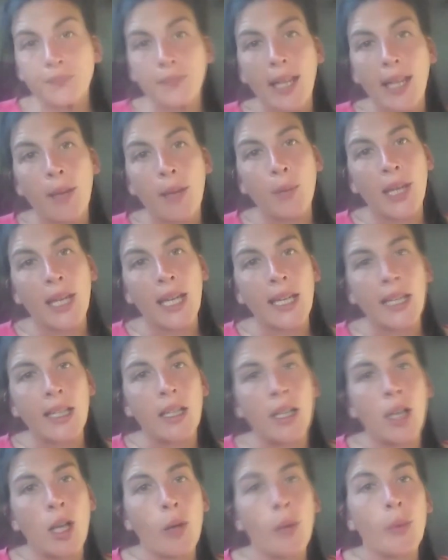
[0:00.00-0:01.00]
and we get
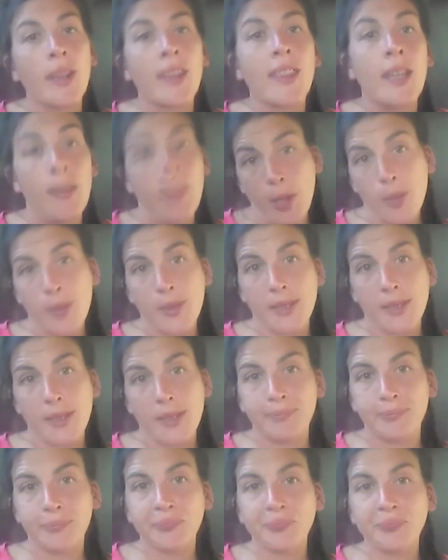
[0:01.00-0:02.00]
it a lot with hippos.
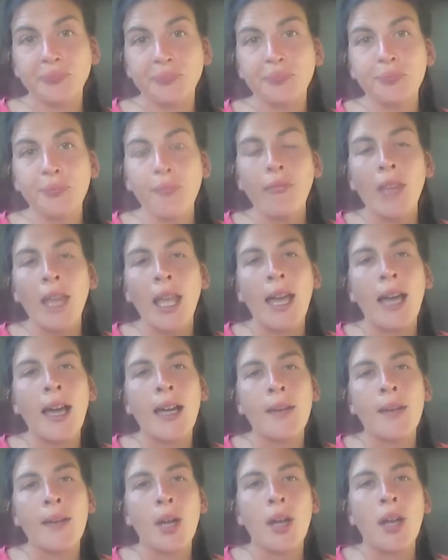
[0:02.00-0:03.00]

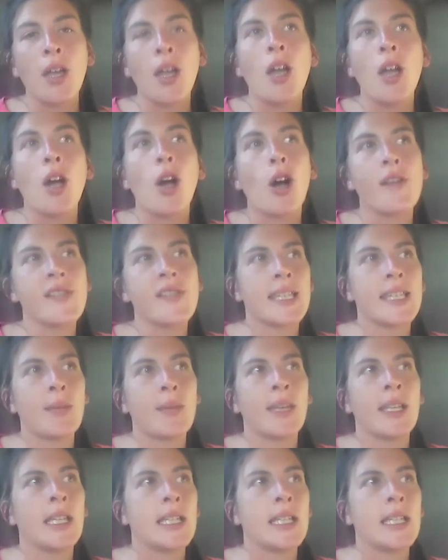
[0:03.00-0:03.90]
Um, obviously, when